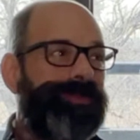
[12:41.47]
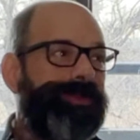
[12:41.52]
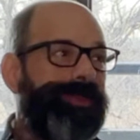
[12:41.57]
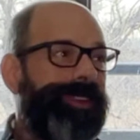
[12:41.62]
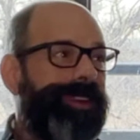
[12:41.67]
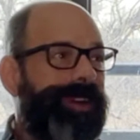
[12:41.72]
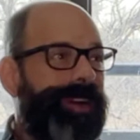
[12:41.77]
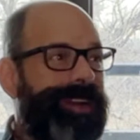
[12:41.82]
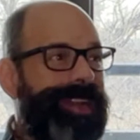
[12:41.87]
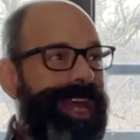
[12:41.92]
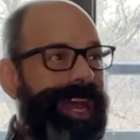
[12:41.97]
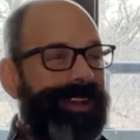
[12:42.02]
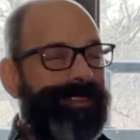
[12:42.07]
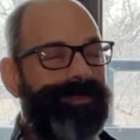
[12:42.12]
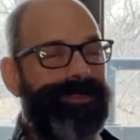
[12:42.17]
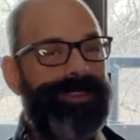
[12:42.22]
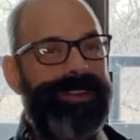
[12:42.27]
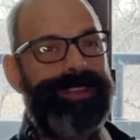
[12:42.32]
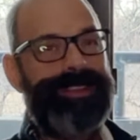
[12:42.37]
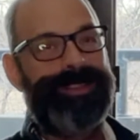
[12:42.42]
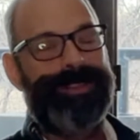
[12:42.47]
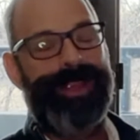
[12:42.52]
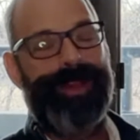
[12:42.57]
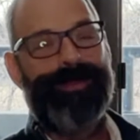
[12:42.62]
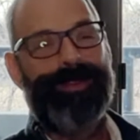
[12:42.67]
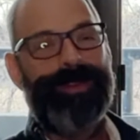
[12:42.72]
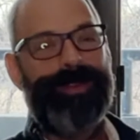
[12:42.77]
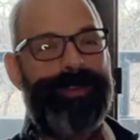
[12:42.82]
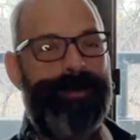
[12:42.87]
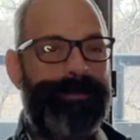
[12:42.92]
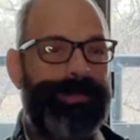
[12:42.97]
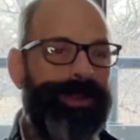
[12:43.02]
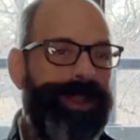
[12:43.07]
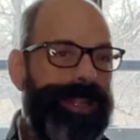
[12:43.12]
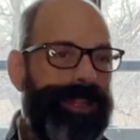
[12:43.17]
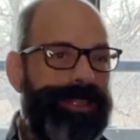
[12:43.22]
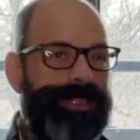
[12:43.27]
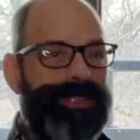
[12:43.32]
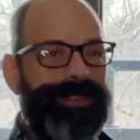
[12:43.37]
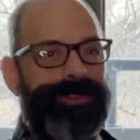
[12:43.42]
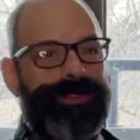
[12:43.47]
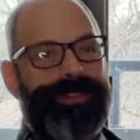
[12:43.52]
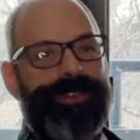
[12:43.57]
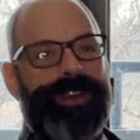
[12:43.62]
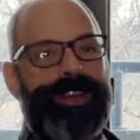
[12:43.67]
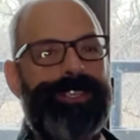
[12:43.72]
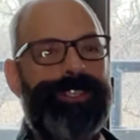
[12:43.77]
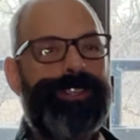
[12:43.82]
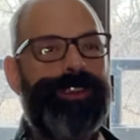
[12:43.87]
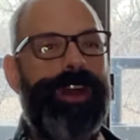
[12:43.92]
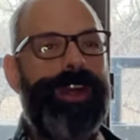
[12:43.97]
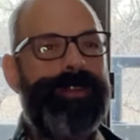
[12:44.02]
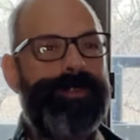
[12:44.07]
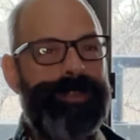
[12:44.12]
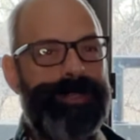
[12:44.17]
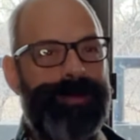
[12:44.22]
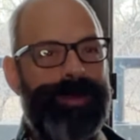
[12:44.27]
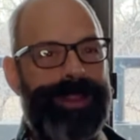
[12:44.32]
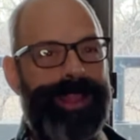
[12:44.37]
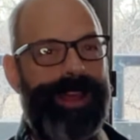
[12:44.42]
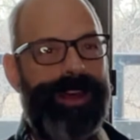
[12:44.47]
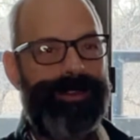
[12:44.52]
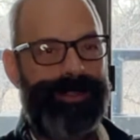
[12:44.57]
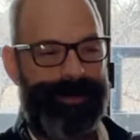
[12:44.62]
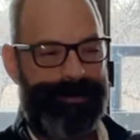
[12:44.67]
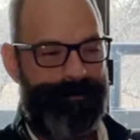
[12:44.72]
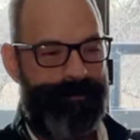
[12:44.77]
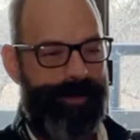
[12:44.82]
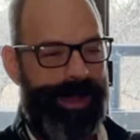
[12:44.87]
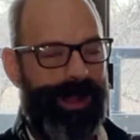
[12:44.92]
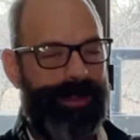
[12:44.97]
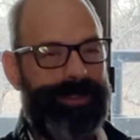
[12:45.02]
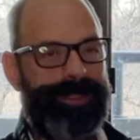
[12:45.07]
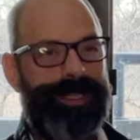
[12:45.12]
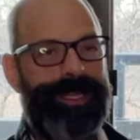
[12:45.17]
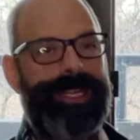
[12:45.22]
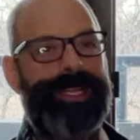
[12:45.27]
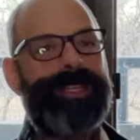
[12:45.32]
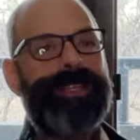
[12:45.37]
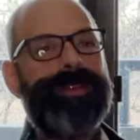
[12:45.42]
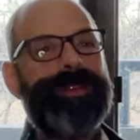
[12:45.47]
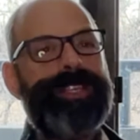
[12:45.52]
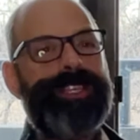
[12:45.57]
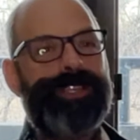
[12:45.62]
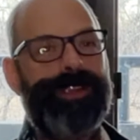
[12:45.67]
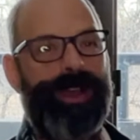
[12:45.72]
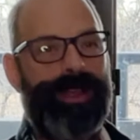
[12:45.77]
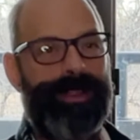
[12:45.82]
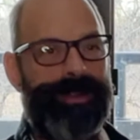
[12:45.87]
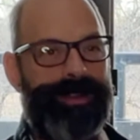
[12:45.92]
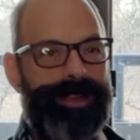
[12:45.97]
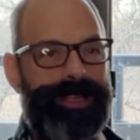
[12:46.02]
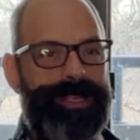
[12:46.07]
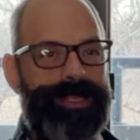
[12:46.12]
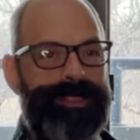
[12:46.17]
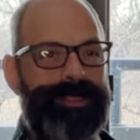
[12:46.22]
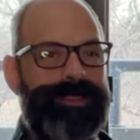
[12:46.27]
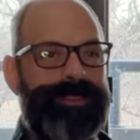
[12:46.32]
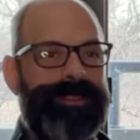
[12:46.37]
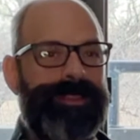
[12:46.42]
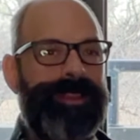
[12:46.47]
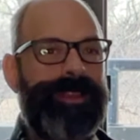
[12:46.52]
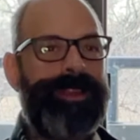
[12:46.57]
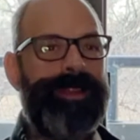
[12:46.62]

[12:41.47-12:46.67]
I'd have several different playlists across genres, but they all just melted into each other because,